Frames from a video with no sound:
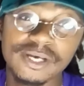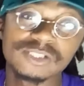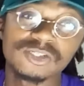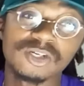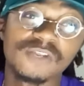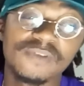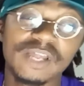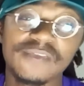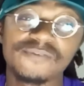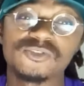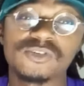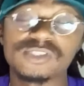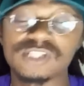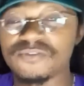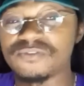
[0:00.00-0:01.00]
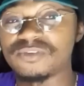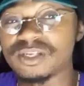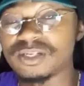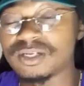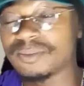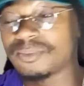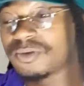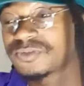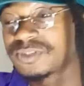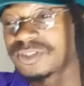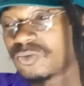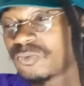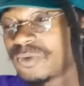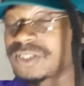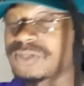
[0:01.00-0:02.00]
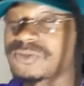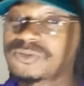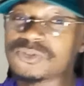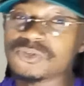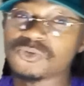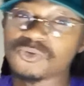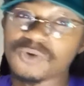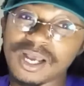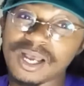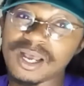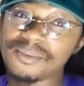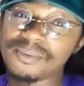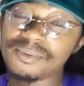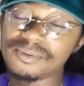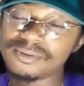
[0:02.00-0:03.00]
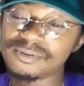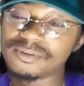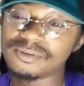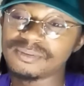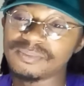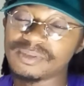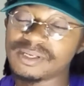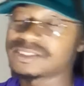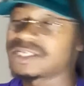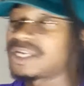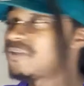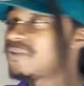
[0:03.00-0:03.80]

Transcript: if you guys thought. Leave a like and enjoy like we did. And upload every single week. So subscribe. Because